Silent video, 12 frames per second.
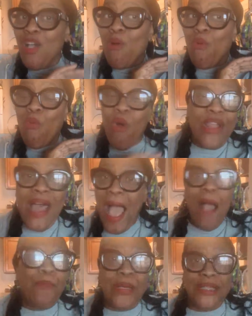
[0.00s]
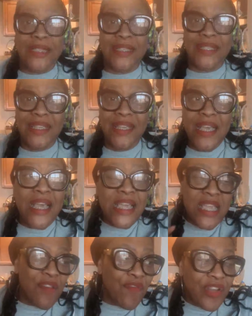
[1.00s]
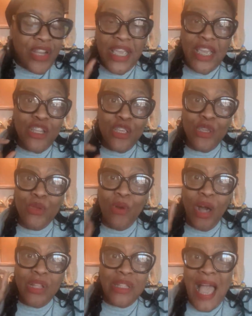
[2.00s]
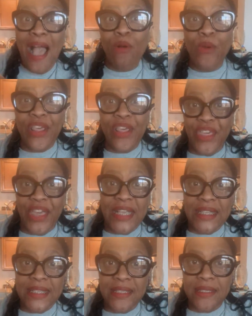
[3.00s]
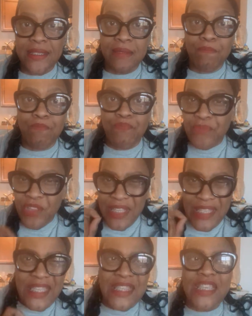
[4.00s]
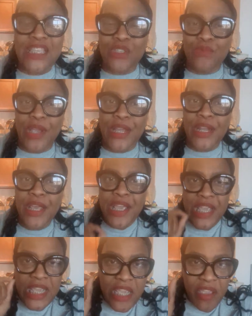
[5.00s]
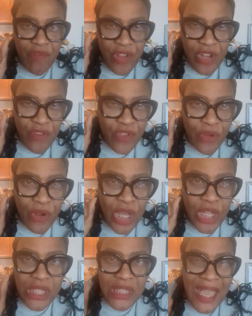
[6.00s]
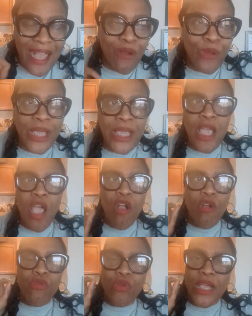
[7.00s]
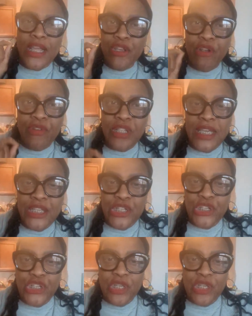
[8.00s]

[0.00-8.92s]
what happens. Even in you allowing things, let's get this right. Even if you're allowing in your relationship